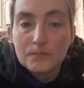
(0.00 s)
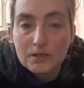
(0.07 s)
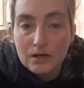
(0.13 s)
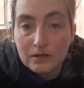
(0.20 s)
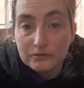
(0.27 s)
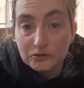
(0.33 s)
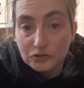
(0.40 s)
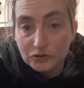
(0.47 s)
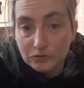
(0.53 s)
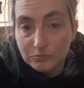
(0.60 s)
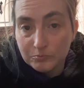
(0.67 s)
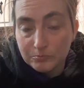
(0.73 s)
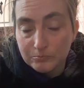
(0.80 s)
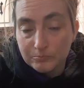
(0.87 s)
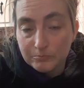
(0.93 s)
uh, the
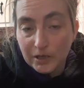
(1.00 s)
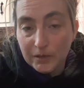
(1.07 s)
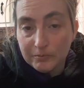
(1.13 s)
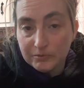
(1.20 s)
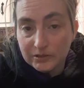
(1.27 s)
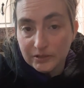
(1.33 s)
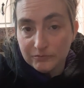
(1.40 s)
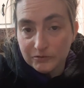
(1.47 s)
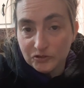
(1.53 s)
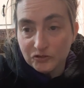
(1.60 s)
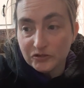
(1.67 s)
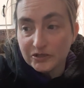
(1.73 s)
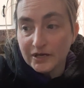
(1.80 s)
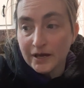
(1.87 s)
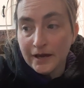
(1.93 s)
two papers I
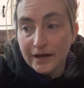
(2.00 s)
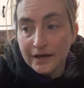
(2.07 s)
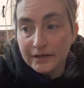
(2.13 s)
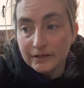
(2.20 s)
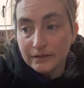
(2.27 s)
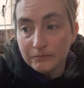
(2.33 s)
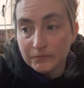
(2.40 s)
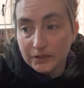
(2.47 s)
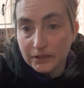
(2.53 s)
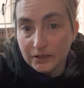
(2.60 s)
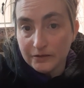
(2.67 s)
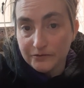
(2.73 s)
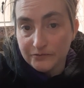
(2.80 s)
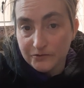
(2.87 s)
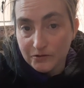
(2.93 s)
usually get, and I'm going to
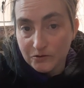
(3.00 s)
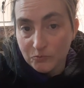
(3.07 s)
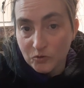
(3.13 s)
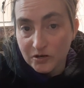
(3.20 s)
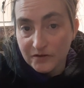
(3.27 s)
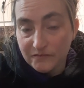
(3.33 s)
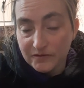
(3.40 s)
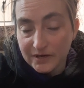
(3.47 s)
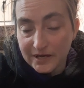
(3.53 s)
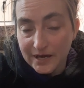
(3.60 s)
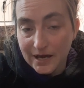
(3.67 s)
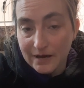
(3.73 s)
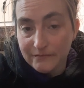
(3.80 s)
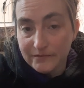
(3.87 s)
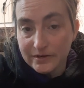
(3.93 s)
get a third one if they
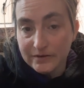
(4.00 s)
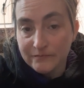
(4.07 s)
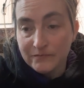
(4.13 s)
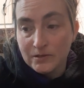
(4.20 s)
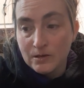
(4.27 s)
have it.